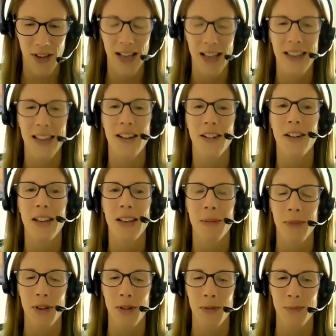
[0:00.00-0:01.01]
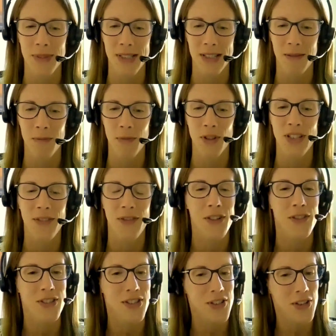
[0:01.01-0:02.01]
And then it becomes more
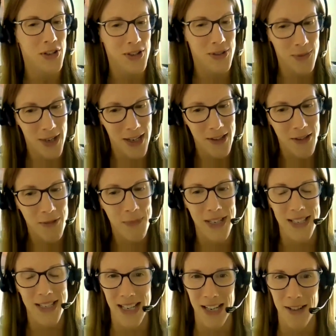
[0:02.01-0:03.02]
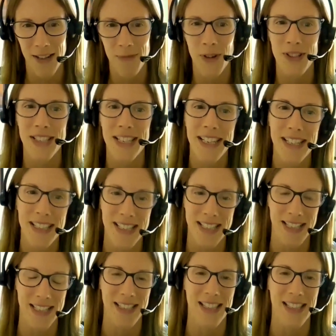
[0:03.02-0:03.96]
difficult to talk as well because I have more tinnitus.